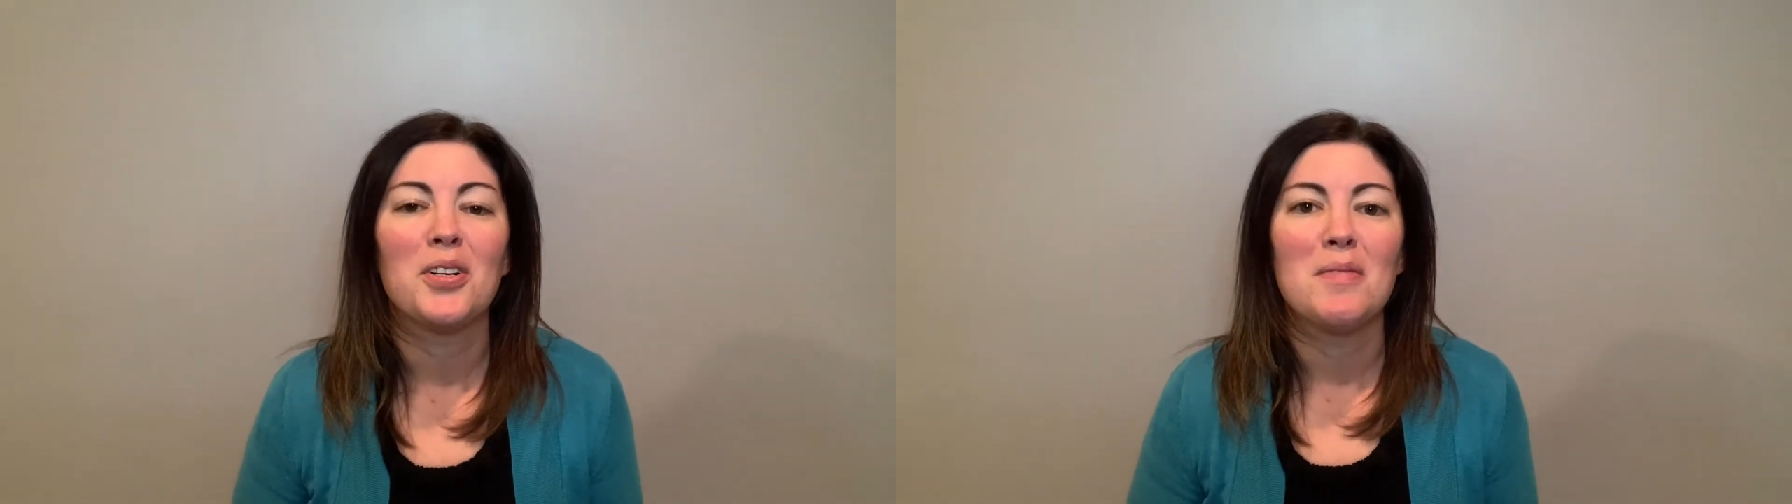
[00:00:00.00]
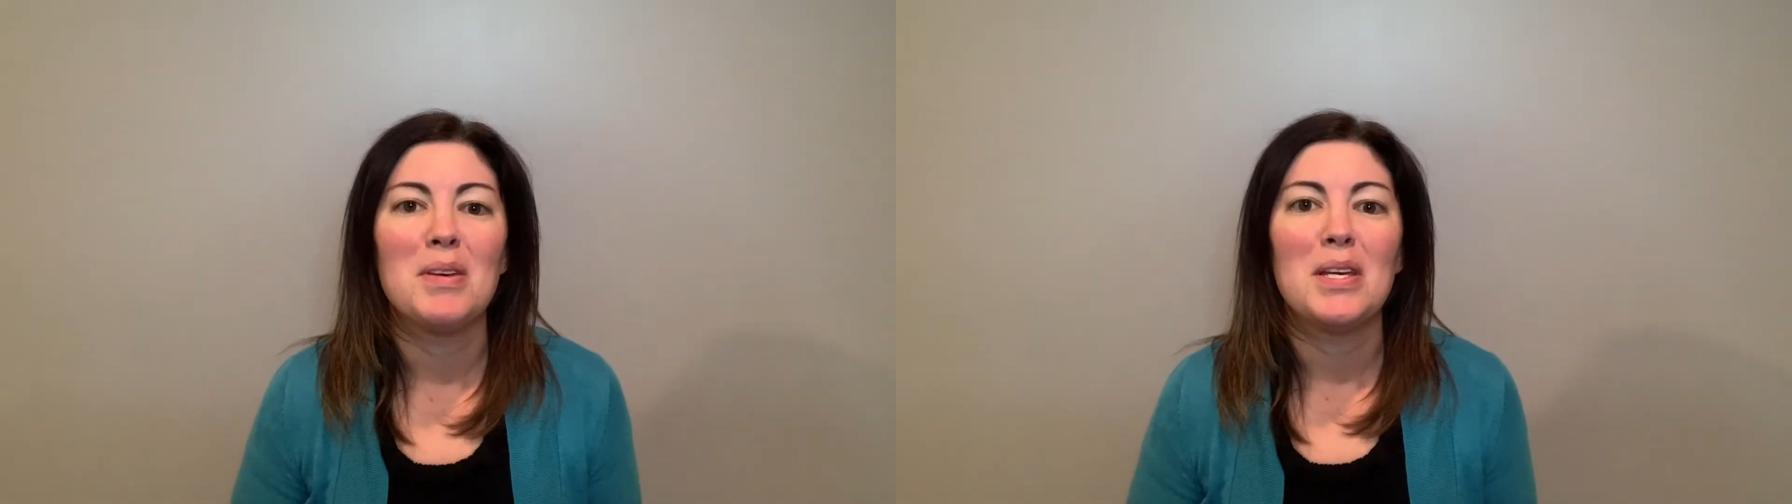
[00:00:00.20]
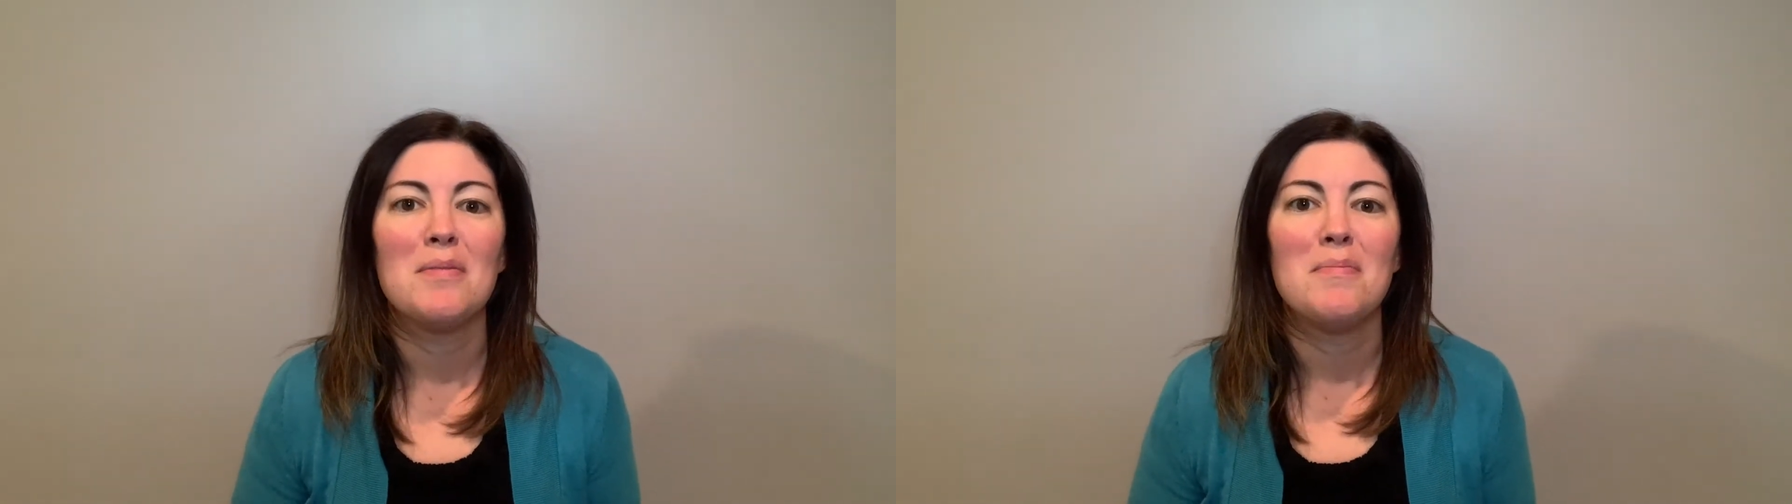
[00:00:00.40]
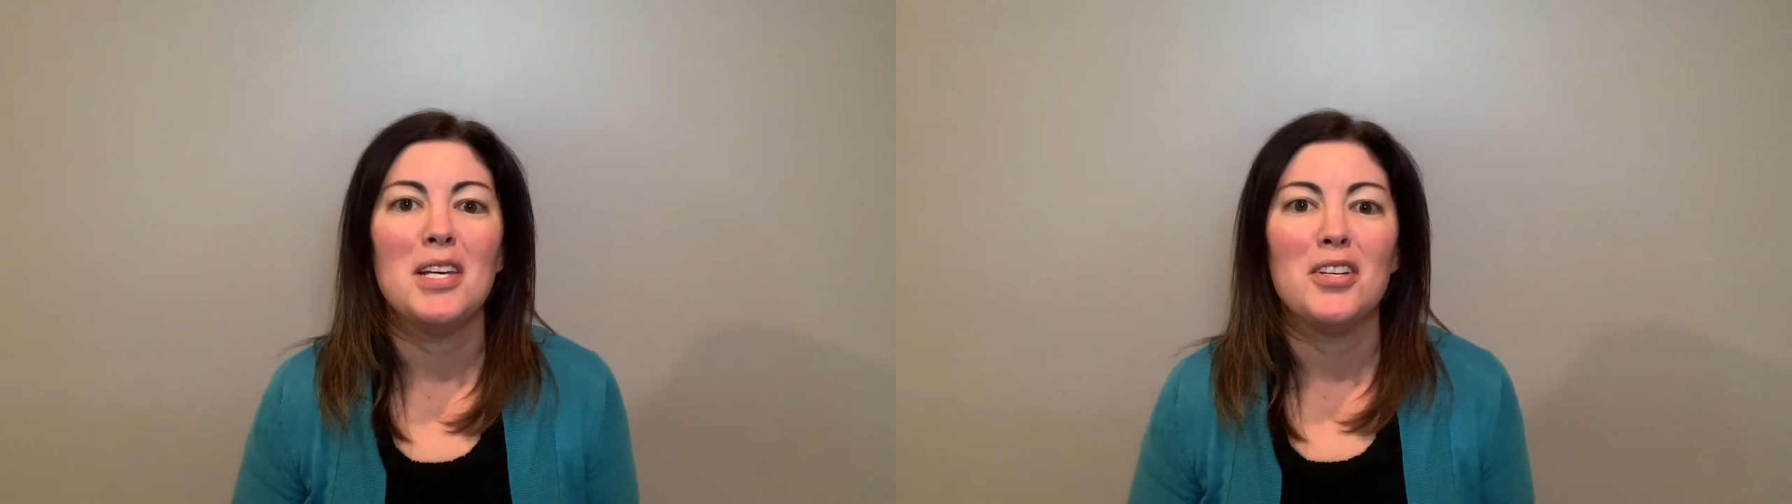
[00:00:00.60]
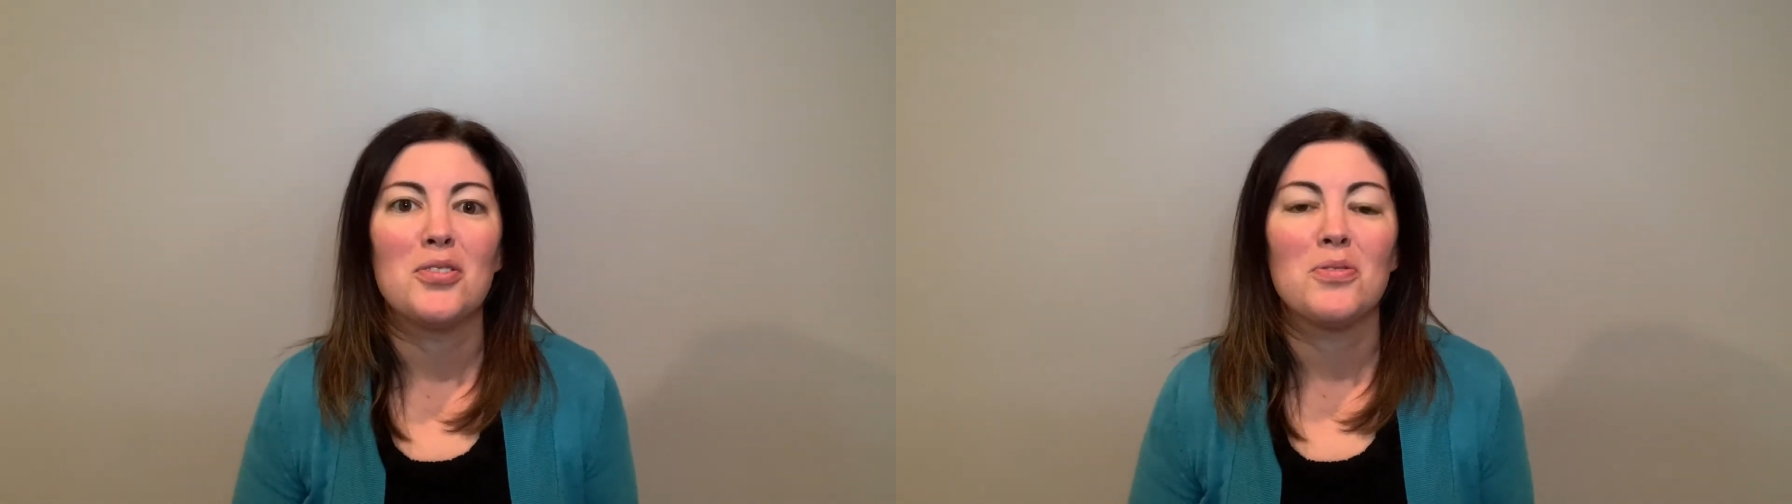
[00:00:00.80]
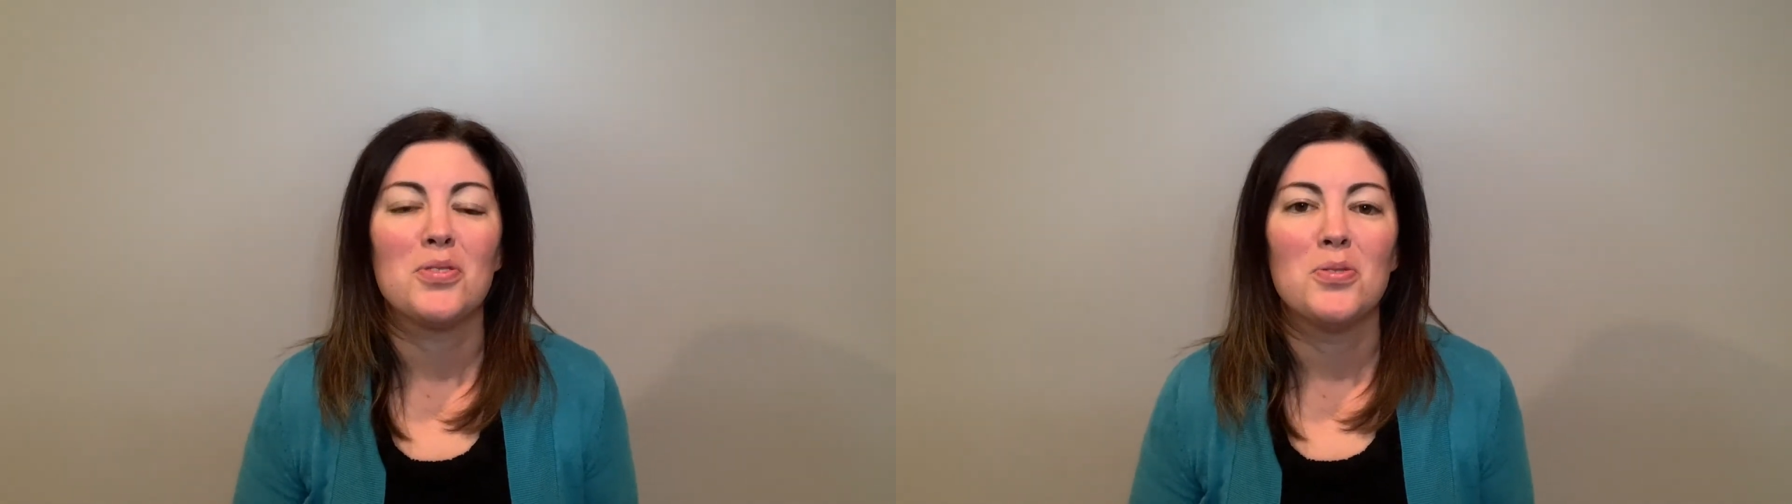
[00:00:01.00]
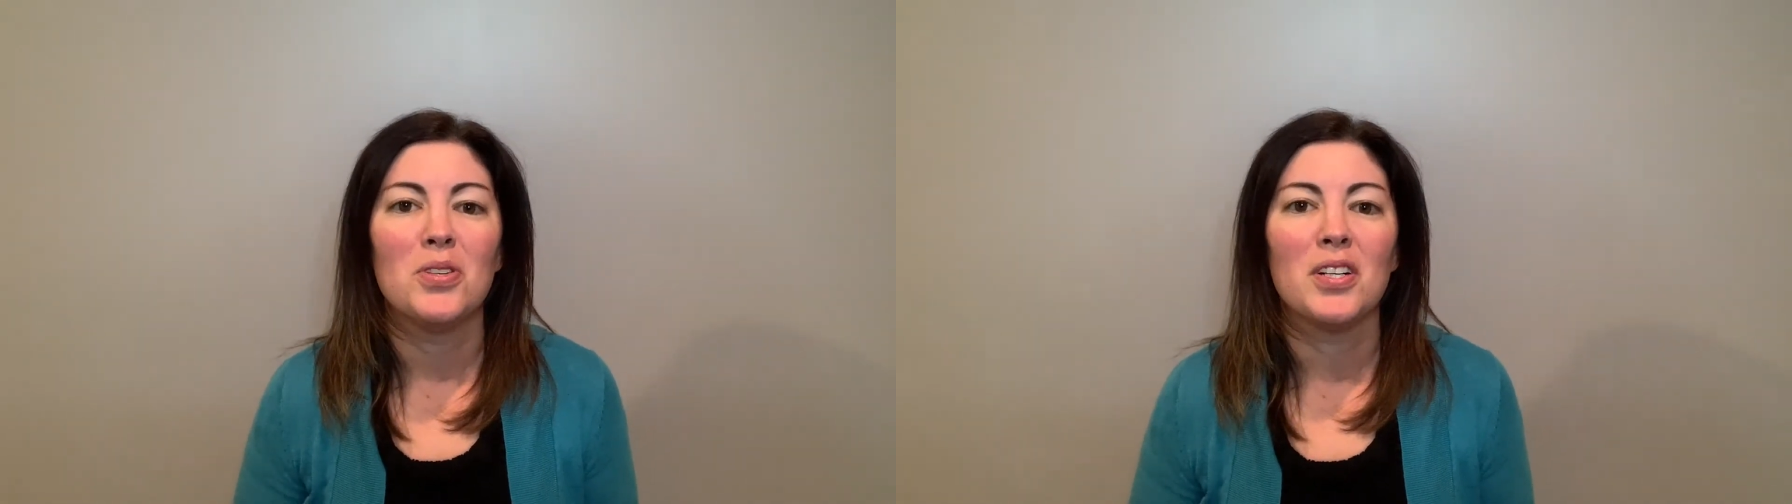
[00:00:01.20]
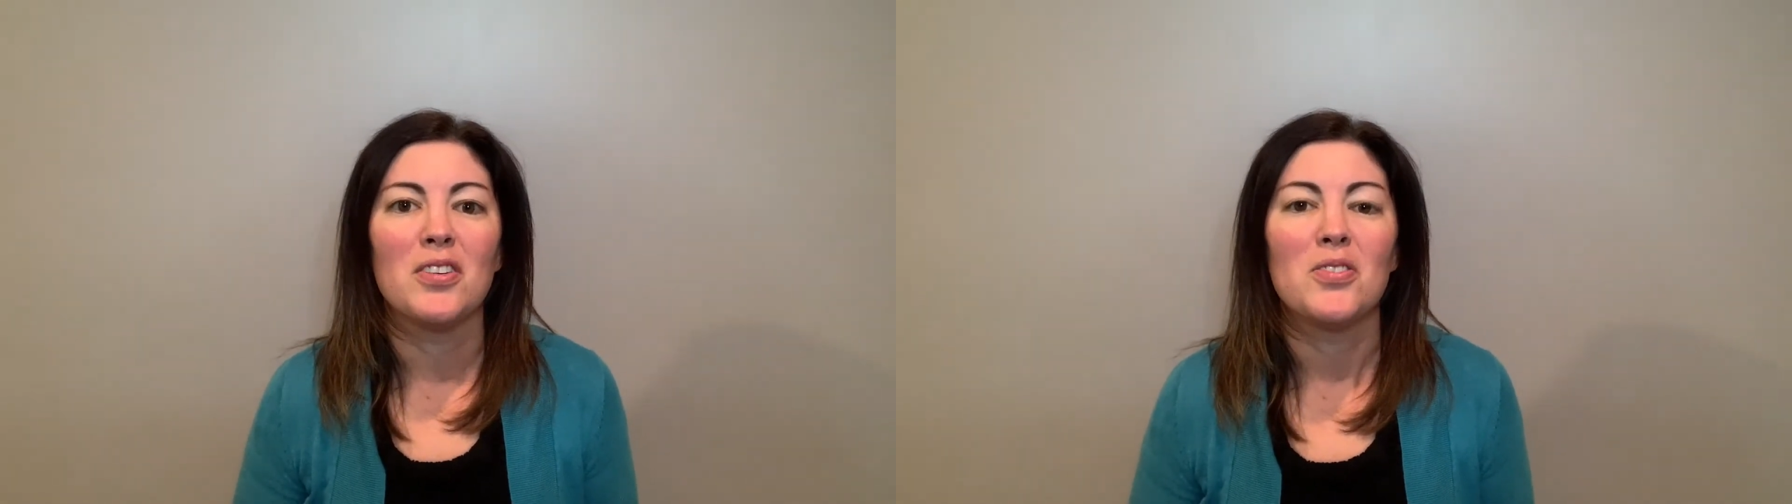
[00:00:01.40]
Caribbean Beach Resort.